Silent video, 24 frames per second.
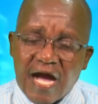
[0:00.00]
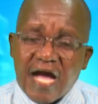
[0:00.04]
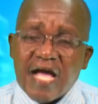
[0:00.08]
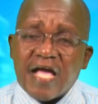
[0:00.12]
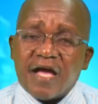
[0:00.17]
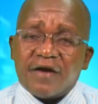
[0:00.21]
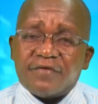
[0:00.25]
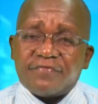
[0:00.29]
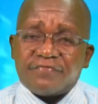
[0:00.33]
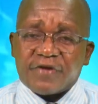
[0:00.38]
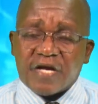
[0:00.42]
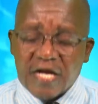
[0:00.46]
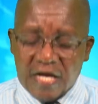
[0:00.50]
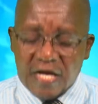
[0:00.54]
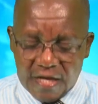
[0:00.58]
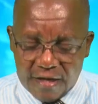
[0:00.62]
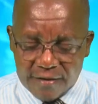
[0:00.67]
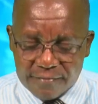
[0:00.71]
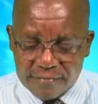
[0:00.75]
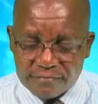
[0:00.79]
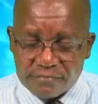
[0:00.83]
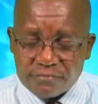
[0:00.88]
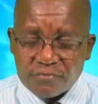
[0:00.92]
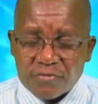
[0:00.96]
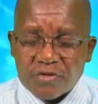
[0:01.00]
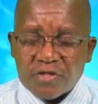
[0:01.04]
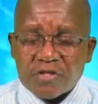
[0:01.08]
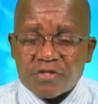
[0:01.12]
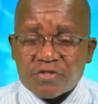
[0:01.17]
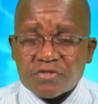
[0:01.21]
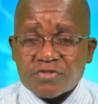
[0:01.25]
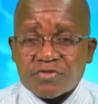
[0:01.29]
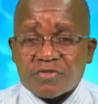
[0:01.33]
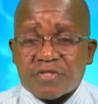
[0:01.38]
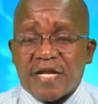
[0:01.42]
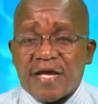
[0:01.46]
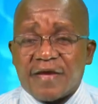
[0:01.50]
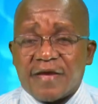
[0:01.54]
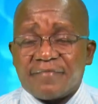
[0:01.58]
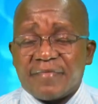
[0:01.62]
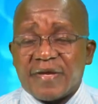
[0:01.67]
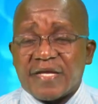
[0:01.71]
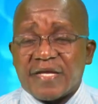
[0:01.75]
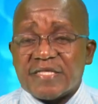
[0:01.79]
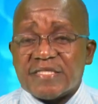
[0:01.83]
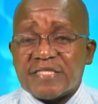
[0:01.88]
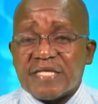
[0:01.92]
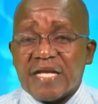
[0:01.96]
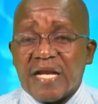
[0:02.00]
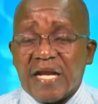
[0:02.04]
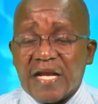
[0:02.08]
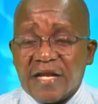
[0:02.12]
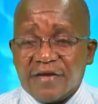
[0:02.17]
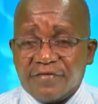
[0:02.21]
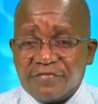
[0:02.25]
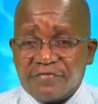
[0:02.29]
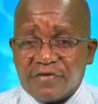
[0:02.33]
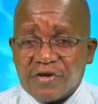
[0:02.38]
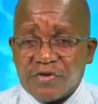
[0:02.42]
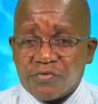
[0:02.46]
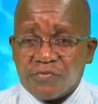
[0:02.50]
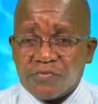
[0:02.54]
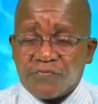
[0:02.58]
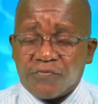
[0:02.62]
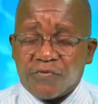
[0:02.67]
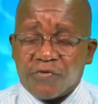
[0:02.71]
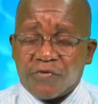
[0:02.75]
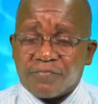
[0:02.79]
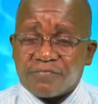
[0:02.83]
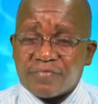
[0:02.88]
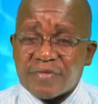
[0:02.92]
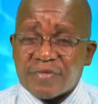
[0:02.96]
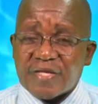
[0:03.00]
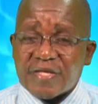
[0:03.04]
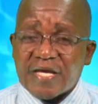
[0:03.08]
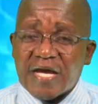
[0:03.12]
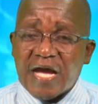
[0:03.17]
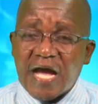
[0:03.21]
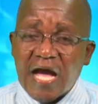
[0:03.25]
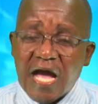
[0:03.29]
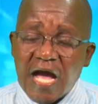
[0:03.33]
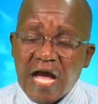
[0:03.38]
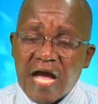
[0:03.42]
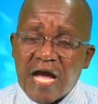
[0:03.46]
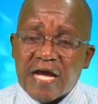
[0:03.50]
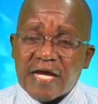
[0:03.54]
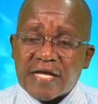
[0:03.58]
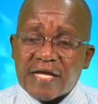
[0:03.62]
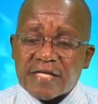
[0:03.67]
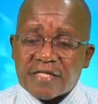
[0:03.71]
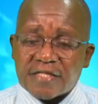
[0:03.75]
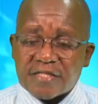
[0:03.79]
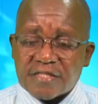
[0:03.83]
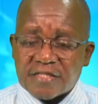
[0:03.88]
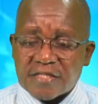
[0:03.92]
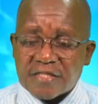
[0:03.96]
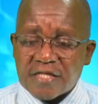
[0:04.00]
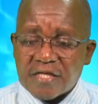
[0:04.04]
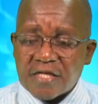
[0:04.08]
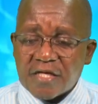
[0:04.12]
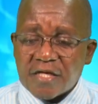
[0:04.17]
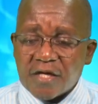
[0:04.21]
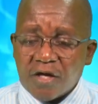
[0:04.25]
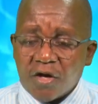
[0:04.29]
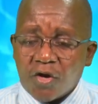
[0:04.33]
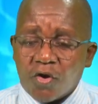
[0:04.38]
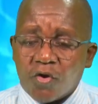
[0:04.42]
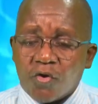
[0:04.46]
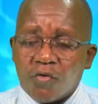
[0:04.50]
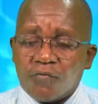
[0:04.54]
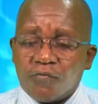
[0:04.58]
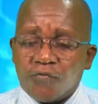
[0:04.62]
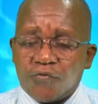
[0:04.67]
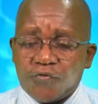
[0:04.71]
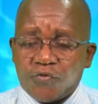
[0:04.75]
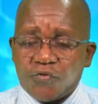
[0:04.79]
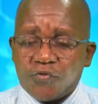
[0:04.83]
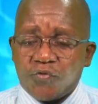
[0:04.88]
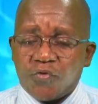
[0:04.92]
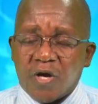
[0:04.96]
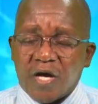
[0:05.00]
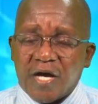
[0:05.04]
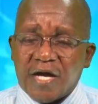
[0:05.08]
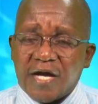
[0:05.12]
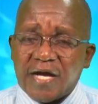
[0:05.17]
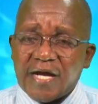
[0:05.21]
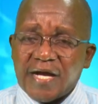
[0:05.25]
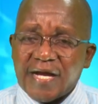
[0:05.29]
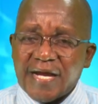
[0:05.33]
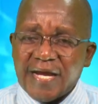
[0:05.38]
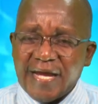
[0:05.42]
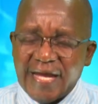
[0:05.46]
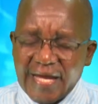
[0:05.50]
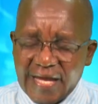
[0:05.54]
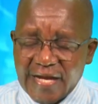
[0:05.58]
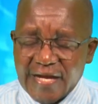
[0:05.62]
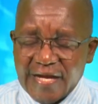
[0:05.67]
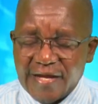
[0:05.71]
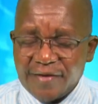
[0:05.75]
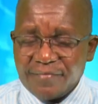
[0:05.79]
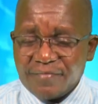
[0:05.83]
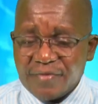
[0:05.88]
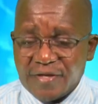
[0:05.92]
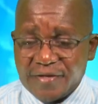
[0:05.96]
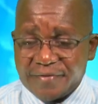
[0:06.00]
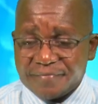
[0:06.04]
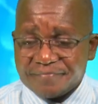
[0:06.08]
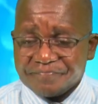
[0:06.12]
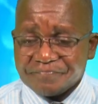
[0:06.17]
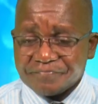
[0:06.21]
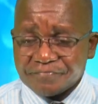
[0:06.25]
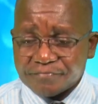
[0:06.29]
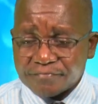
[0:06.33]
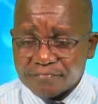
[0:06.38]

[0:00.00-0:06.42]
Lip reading: I have come so that I may deliver you from the hand of your enemy,